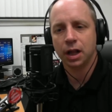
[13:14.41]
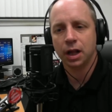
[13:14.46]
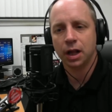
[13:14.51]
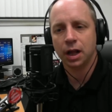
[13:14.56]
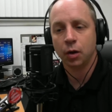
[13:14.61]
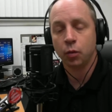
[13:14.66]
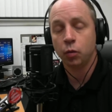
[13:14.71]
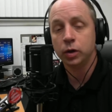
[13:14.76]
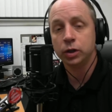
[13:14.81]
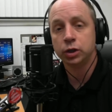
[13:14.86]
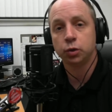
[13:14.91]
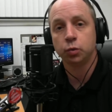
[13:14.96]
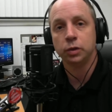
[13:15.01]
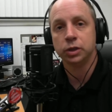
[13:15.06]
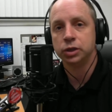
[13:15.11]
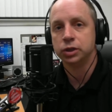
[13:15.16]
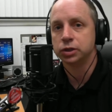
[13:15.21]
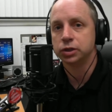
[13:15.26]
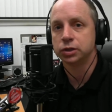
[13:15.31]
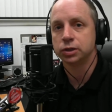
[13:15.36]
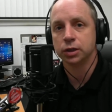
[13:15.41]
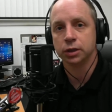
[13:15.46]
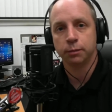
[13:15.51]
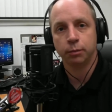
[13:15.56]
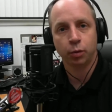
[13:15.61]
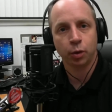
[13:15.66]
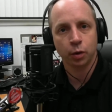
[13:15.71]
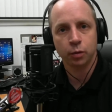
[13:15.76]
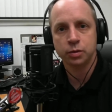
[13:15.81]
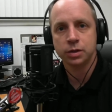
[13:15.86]
I wish we just could
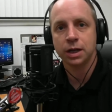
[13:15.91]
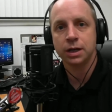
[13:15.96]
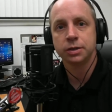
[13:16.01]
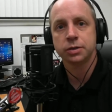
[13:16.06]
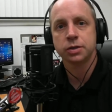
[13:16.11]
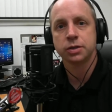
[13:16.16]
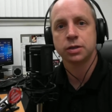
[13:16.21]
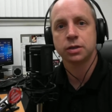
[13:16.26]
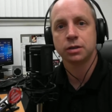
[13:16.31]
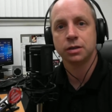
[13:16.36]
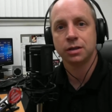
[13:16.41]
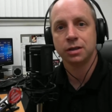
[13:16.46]
protest